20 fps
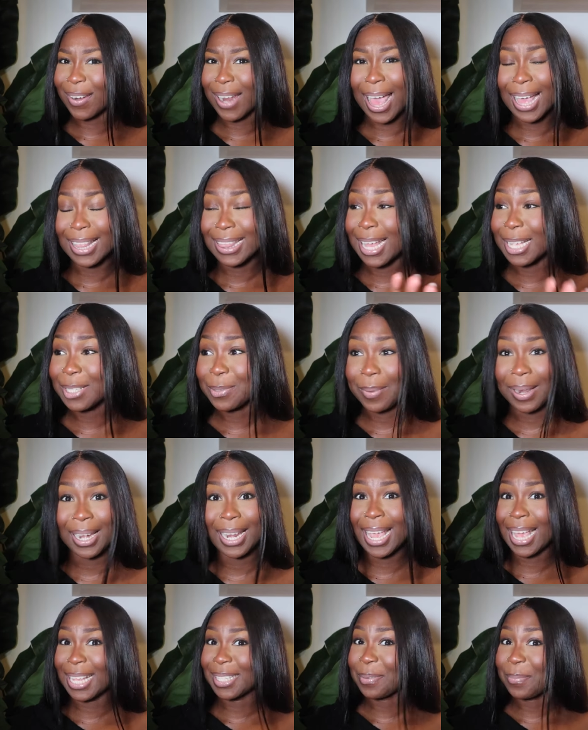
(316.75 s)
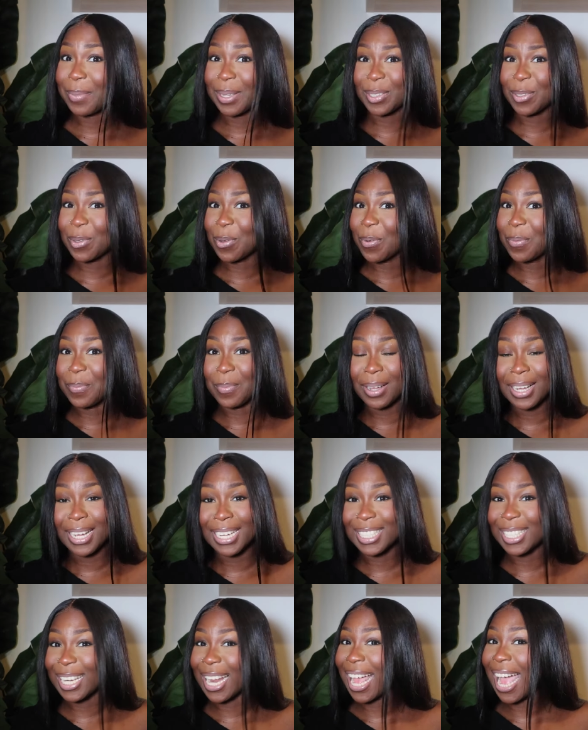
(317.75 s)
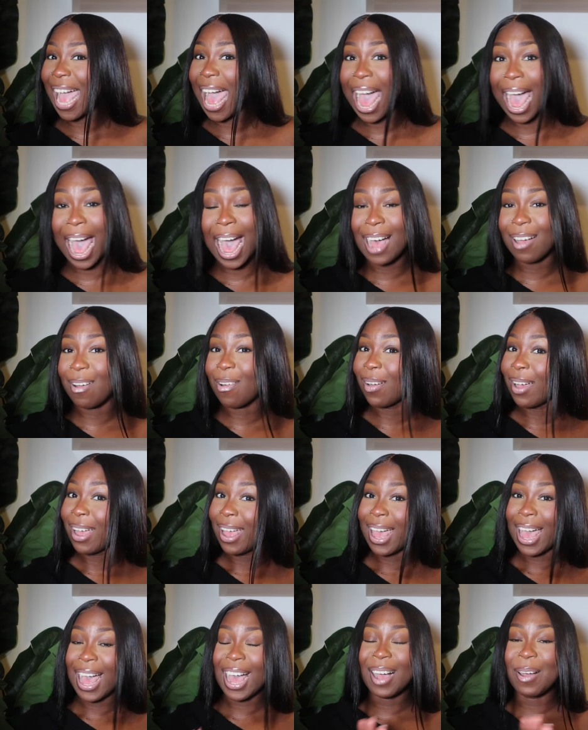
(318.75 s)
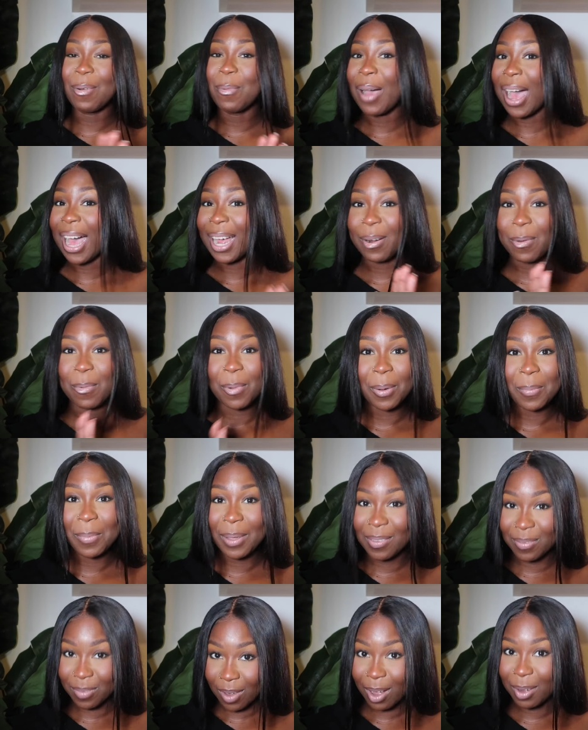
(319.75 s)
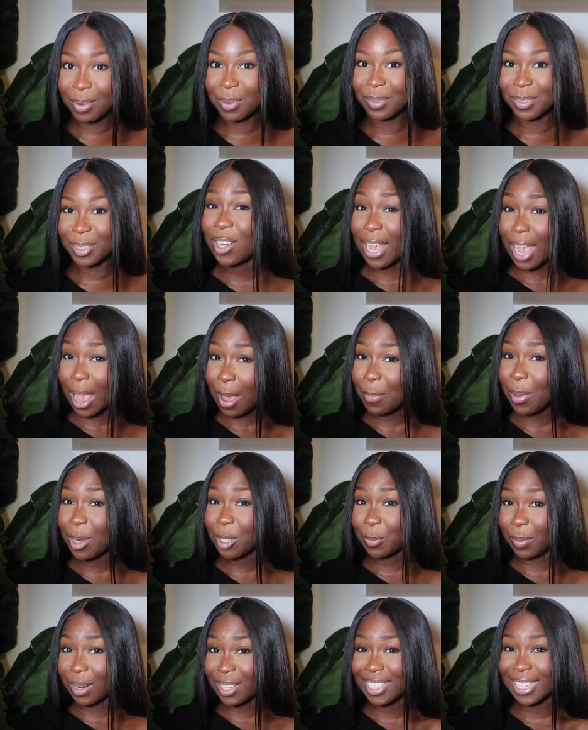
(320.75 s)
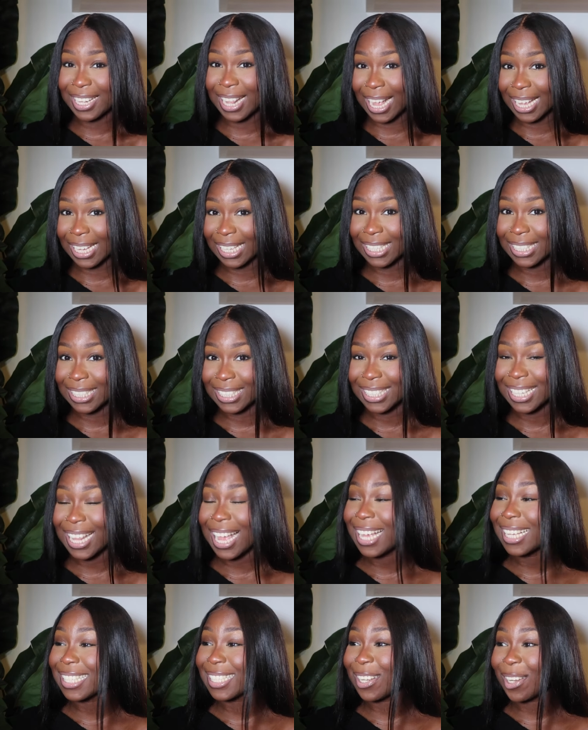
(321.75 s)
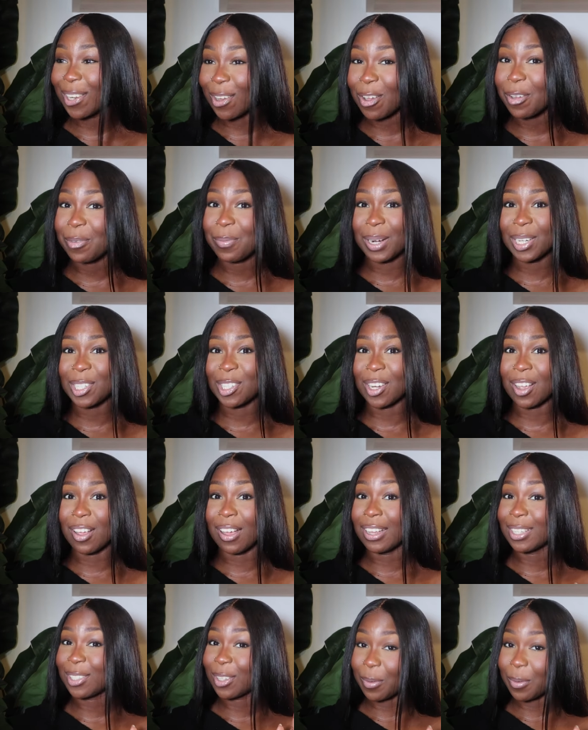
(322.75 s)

Like, that's when it gets a bit too much. Like, I don't want to be involved. You know how much pressure that is? That is a lot of pressure.